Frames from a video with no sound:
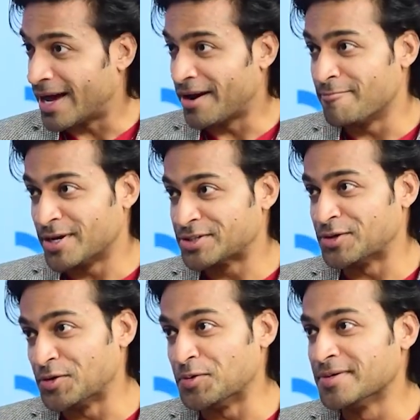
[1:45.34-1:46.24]
I didn't have much
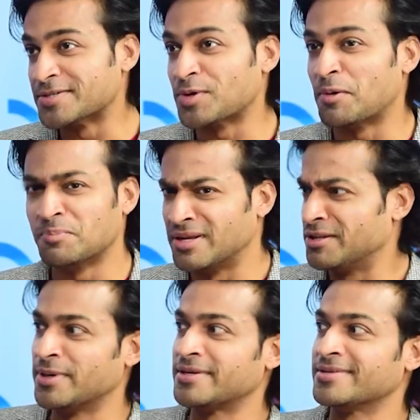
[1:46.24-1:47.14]
to do, so I'm a
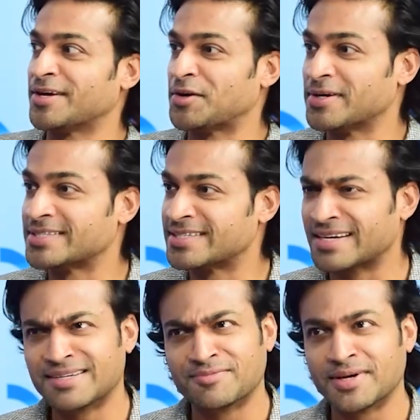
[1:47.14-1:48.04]
little bit, you know, it's
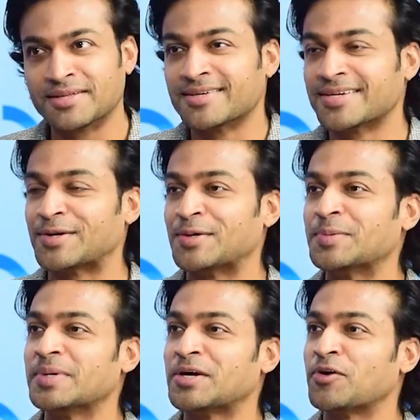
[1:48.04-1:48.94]
like, oh well, you know,
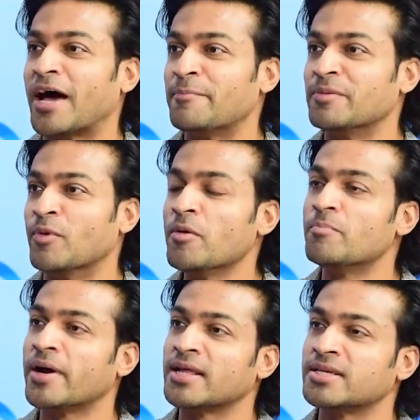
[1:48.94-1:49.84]
it could have been more.
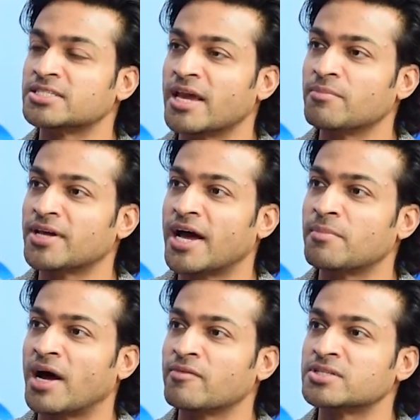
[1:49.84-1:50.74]
But at the same
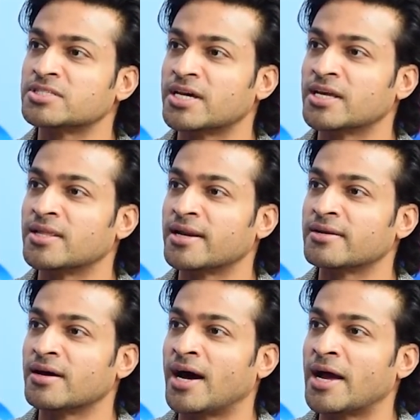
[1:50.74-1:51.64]
time, I would say
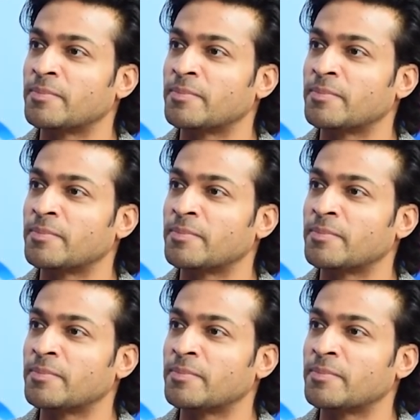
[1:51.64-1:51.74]
that I